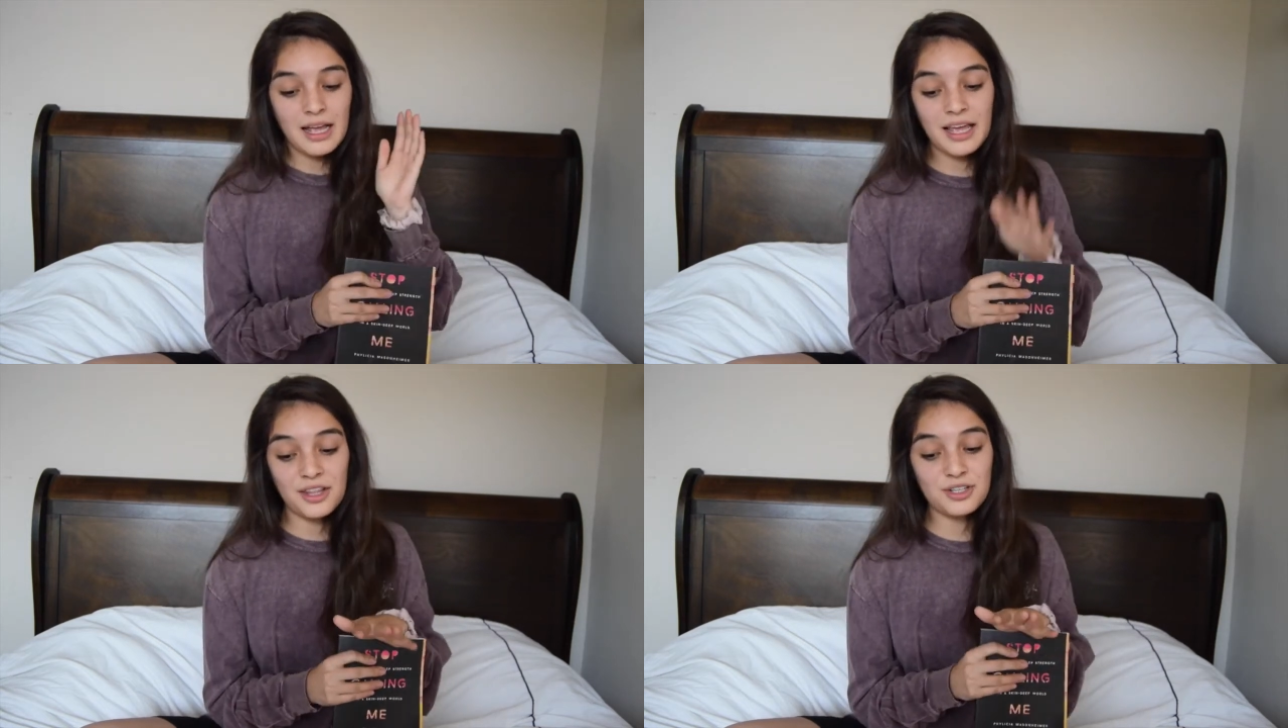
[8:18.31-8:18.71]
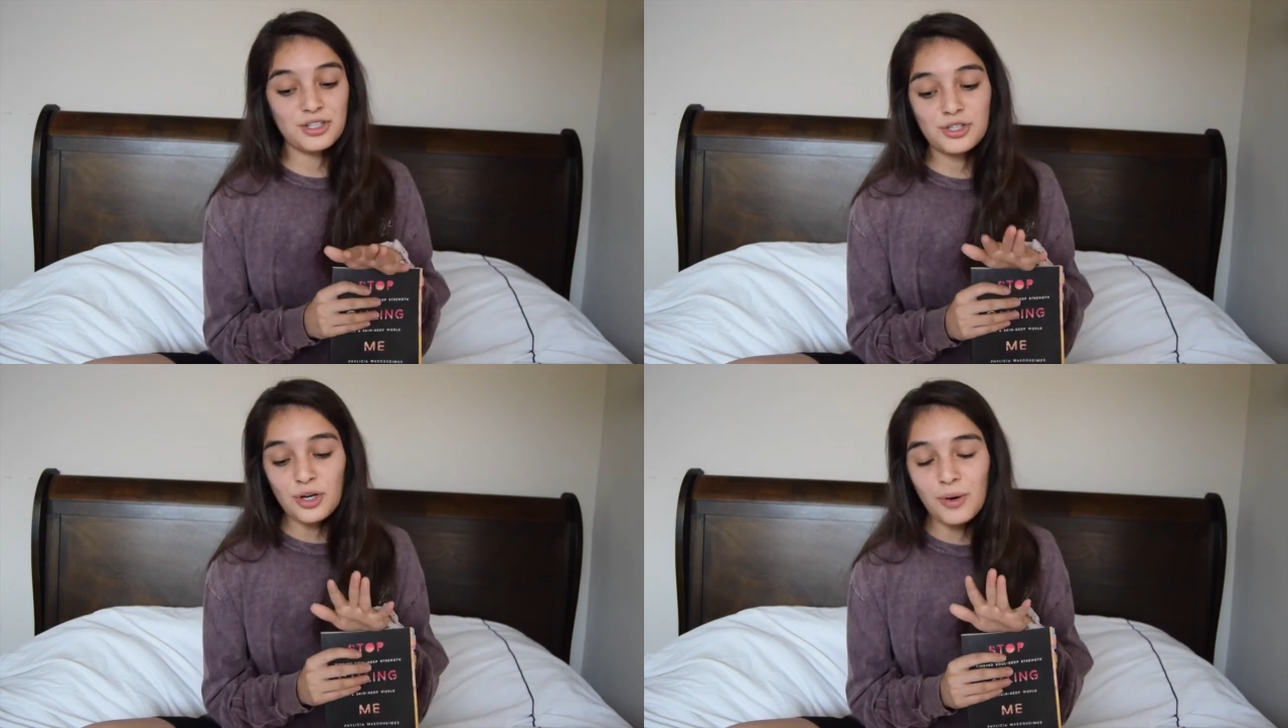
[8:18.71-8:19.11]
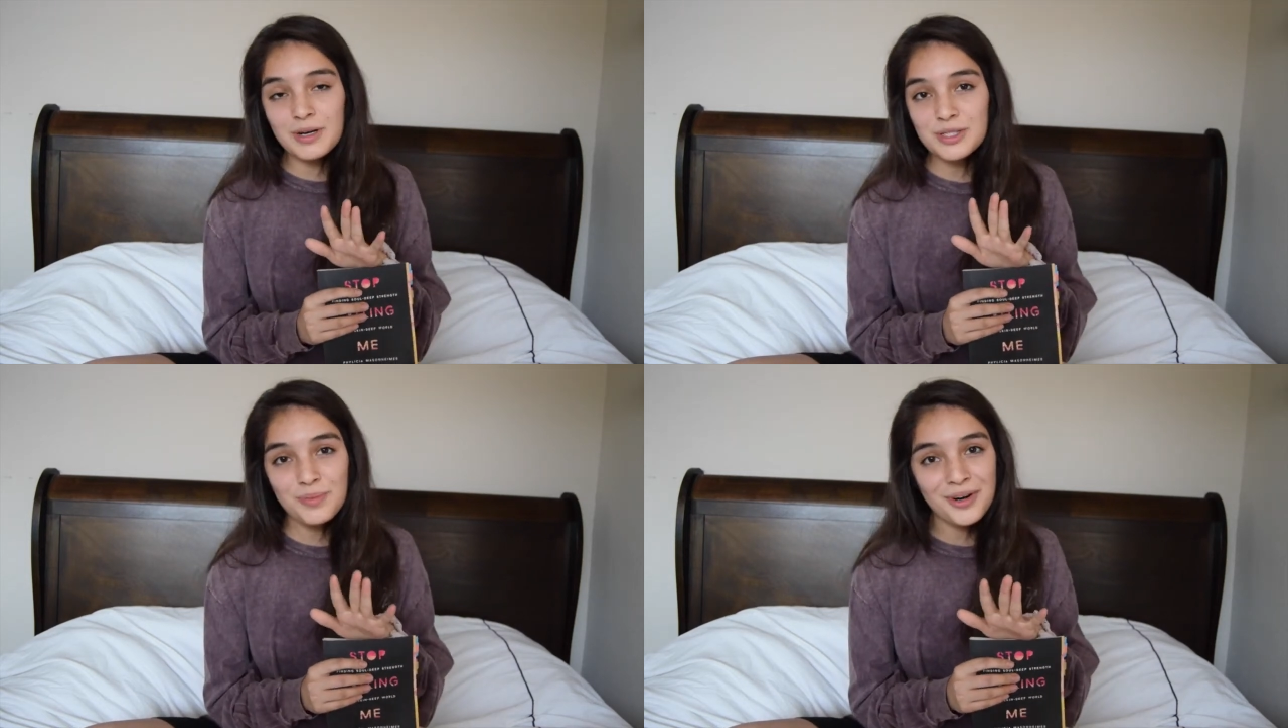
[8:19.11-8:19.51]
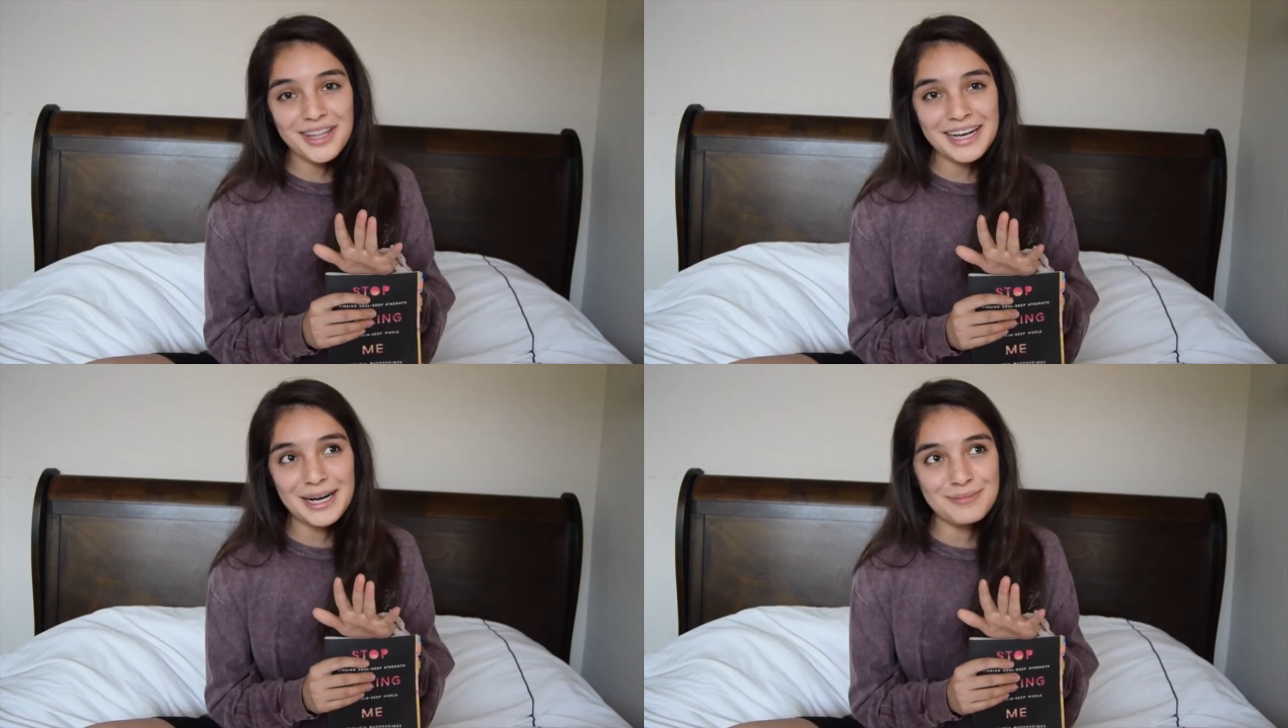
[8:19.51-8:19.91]
And there's so much more
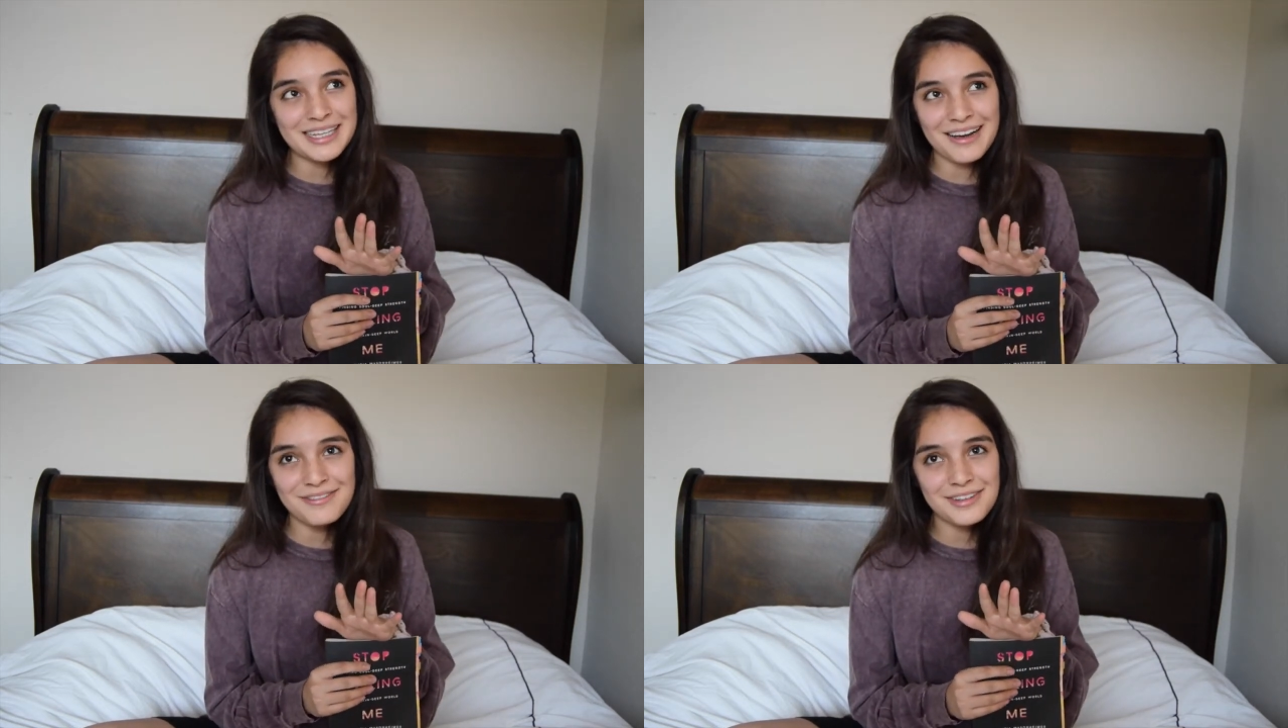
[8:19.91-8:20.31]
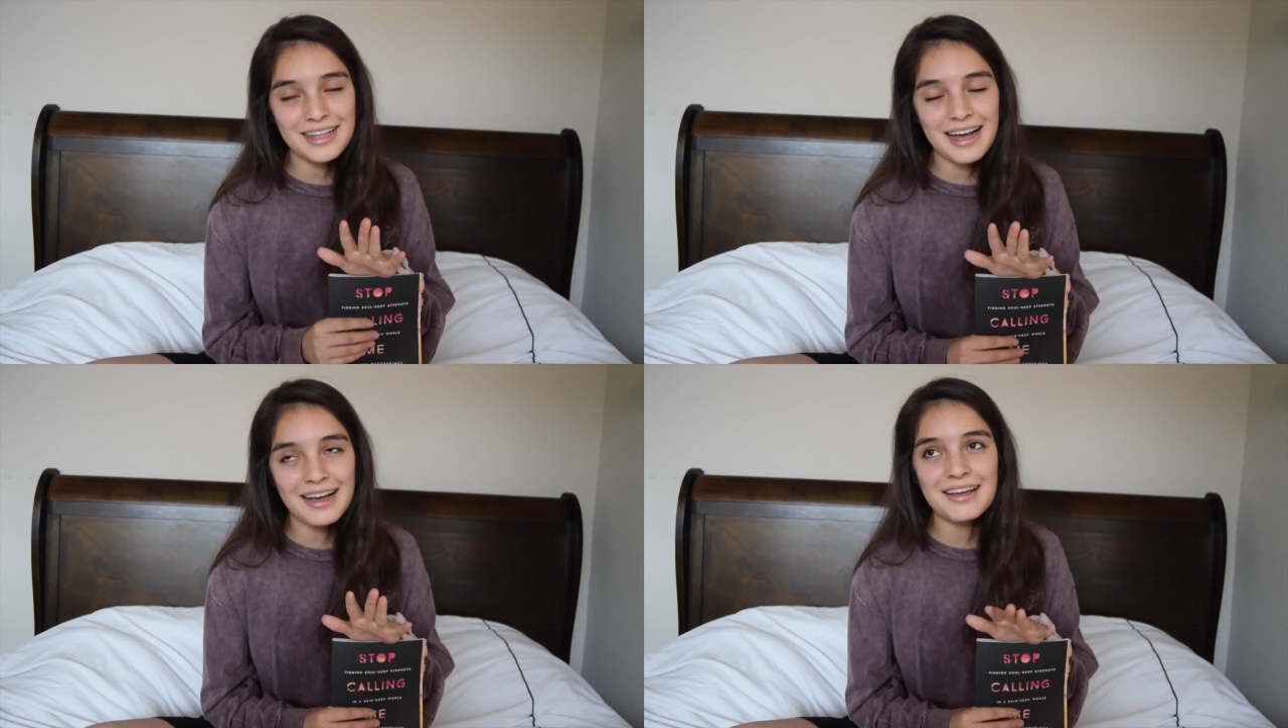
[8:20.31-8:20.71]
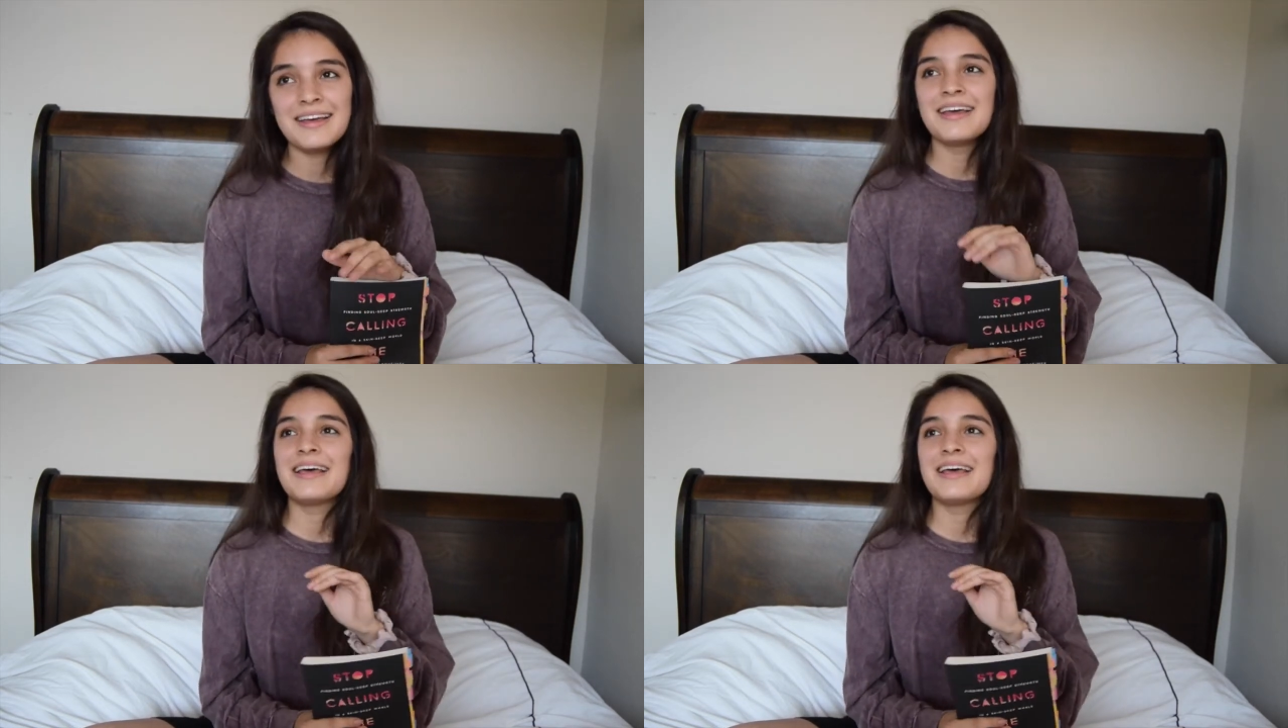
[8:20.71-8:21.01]
that comes after that.